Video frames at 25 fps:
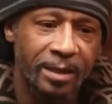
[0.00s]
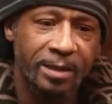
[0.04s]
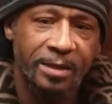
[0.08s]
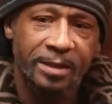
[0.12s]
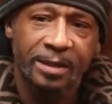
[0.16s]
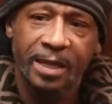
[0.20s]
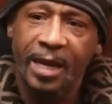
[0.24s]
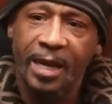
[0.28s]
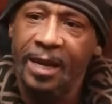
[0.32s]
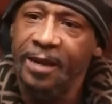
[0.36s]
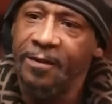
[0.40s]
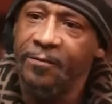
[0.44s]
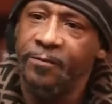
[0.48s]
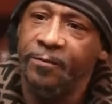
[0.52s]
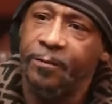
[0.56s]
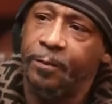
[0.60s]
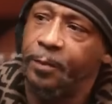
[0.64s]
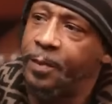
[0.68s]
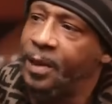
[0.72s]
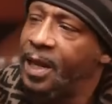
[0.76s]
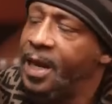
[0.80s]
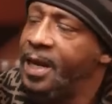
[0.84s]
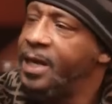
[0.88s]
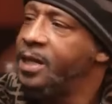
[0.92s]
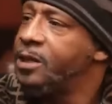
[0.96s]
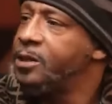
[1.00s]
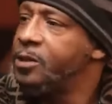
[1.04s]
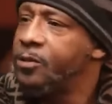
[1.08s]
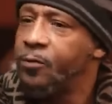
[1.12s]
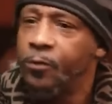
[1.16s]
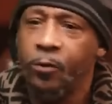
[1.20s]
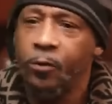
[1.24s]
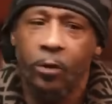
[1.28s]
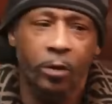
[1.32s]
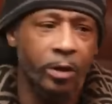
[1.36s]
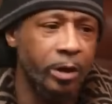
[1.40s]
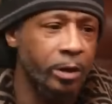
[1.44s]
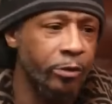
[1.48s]
a safe place
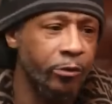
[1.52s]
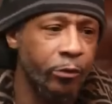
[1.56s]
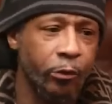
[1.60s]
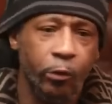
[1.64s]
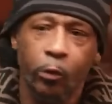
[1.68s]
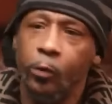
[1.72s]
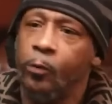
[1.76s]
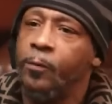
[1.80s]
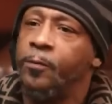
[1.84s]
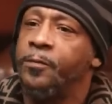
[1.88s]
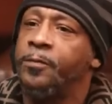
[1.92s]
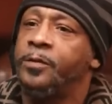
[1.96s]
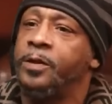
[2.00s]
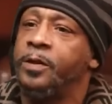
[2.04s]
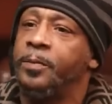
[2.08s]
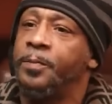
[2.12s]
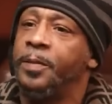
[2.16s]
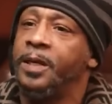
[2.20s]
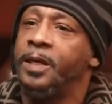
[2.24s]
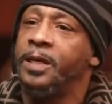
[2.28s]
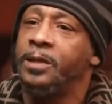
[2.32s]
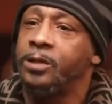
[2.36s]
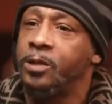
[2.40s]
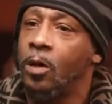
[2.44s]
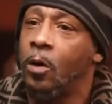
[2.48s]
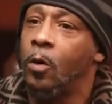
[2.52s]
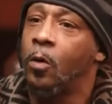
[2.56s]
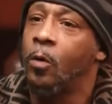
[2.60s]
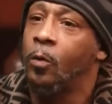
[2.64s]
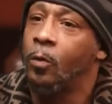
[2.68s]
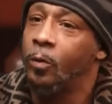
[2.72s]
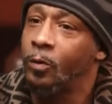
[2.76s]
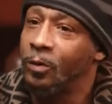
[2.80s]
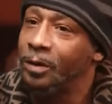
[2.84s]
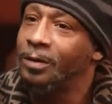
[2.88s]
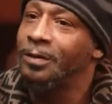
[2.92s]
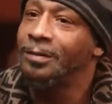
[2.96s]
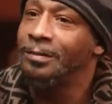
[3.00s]
for the truth to be
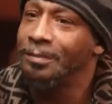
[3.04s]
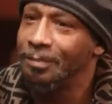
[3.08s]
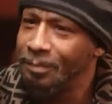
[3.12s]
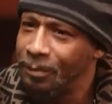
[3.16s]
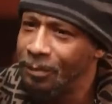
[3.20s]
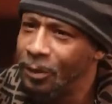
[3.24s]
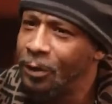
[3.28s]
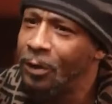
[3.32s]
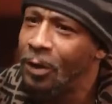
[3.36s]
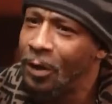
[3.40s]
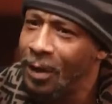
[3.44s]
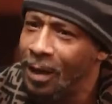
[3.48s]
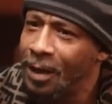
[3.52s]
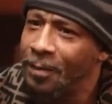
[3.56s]
told. You know